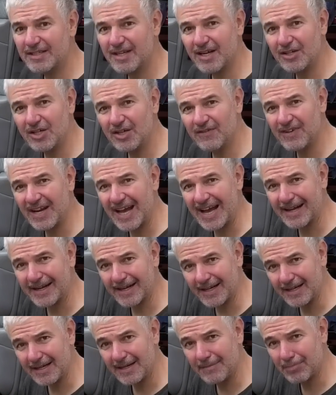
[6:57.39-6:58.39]
coat of
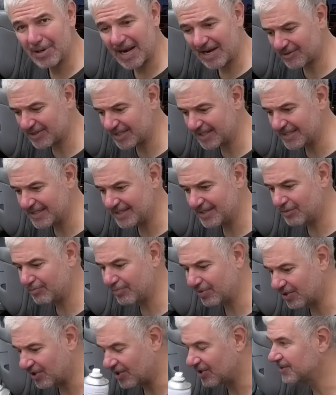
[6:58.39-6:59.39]
lacquer, apparently, you
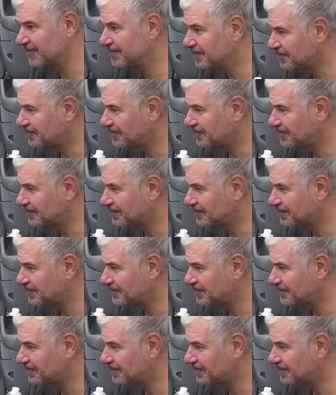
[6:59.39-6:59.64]
put on.